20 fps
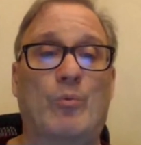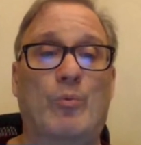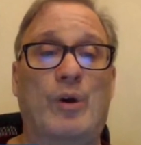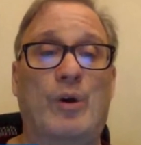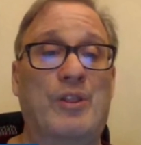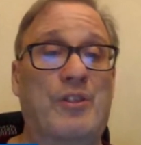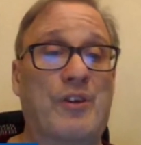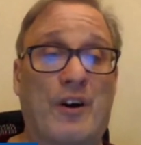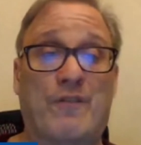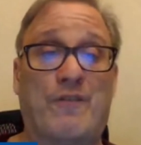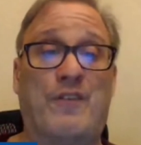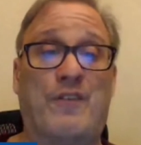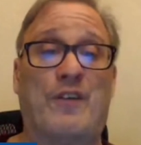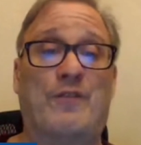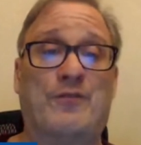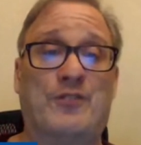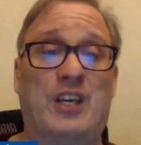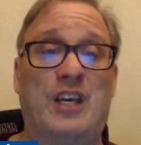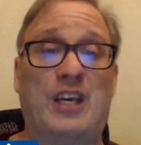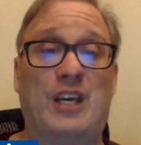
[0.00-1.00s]
with a
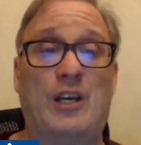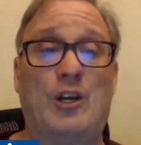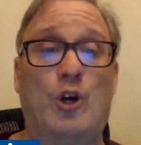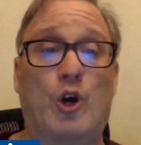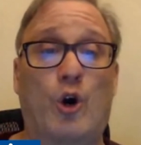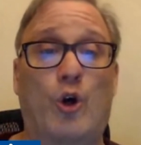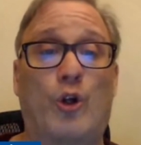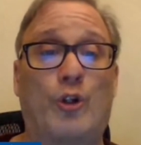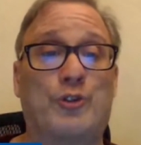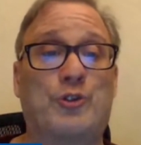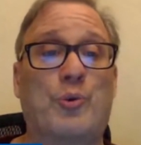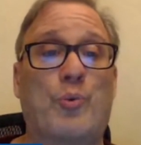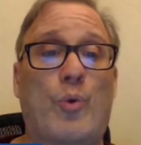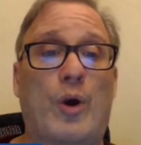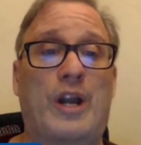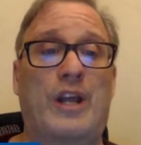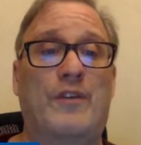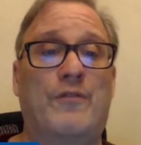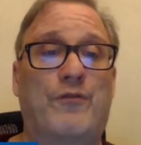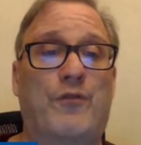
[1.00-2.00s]
15-goal,
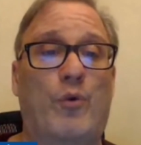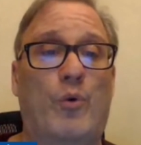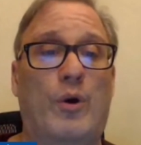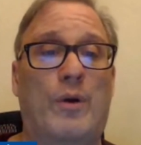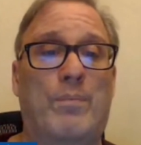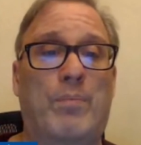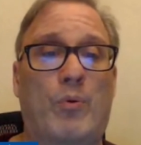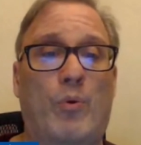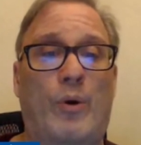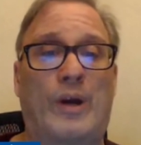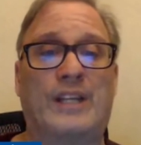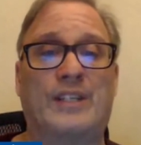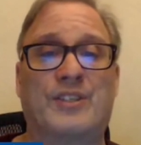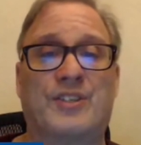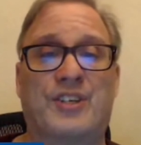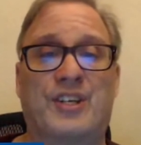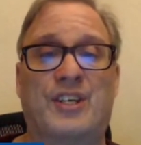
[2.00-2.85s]
24-point